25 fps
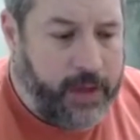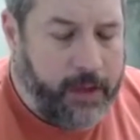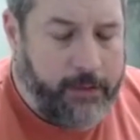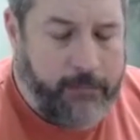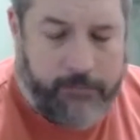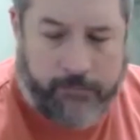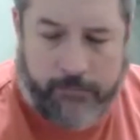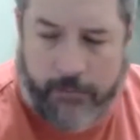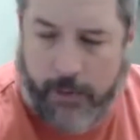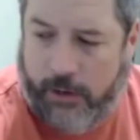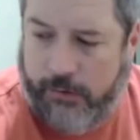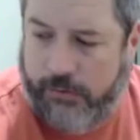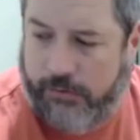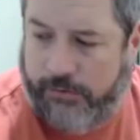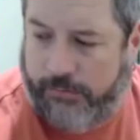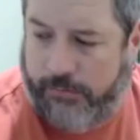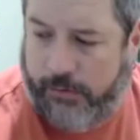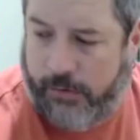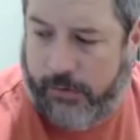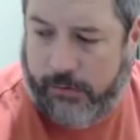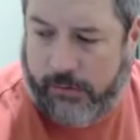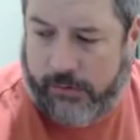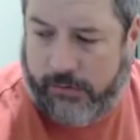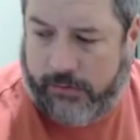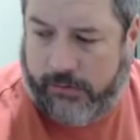Most
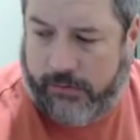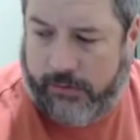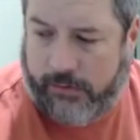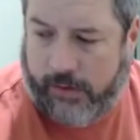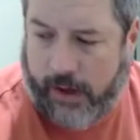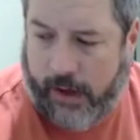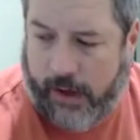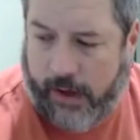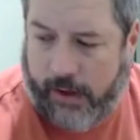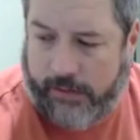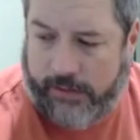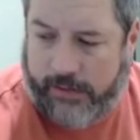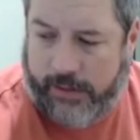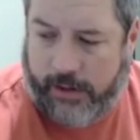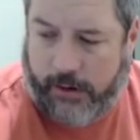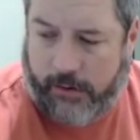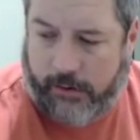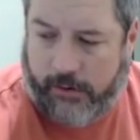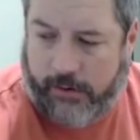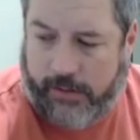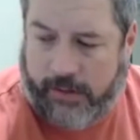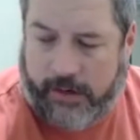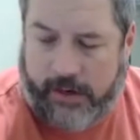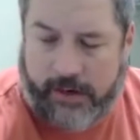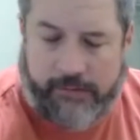folks that
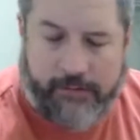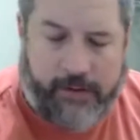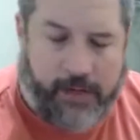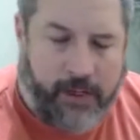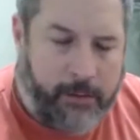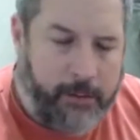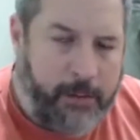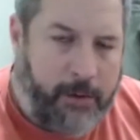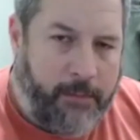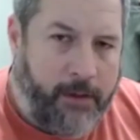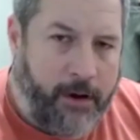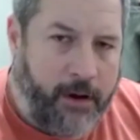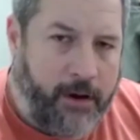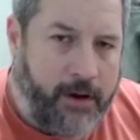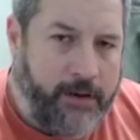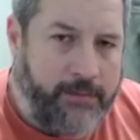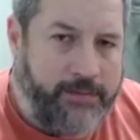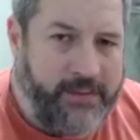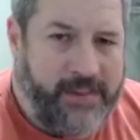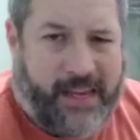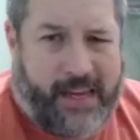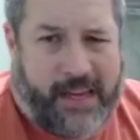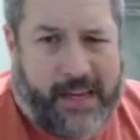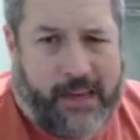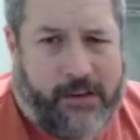are in the development part of
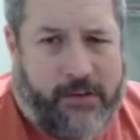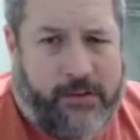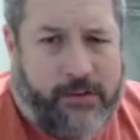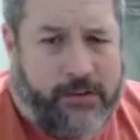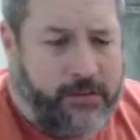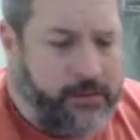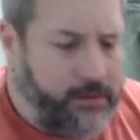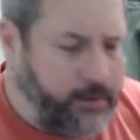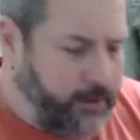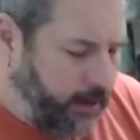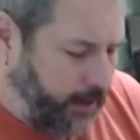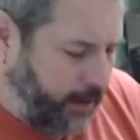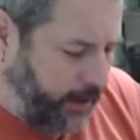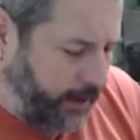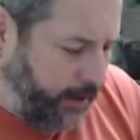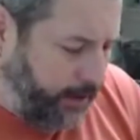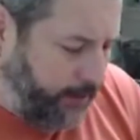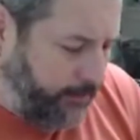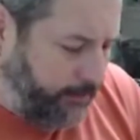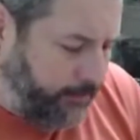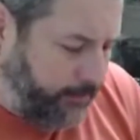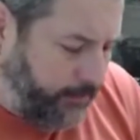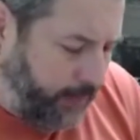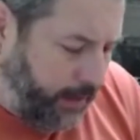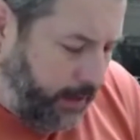it, they use,
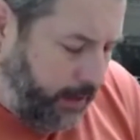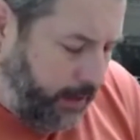you